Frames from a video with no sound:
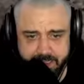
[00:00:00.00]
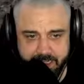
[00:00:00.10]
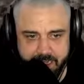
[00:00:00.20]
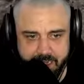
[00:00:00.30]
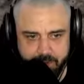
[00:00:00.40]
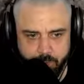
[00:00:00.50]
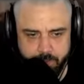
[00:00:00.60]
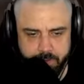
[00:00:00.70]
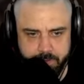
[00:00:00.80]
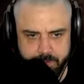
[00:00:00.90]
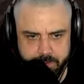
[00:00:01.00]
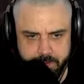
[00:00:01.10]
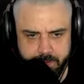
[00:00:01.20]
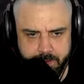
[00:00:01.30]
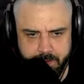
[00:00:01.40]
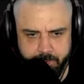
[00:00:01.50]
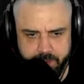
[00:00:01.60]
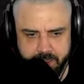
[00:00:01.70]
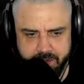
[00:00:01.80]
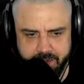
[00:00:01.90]
the last one.
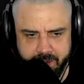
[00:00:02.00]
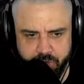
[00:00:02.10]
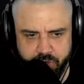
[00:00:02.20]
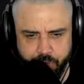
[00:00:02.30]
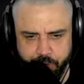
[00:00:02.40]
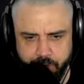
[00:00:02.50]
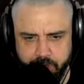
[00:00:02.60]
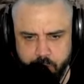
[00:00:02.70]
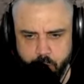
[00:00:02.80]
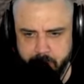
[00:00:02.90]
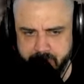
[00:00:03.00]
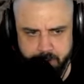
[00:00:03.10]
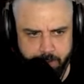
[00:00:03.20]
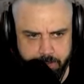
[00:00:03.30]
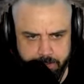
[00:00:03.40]
Everything seems to flow better.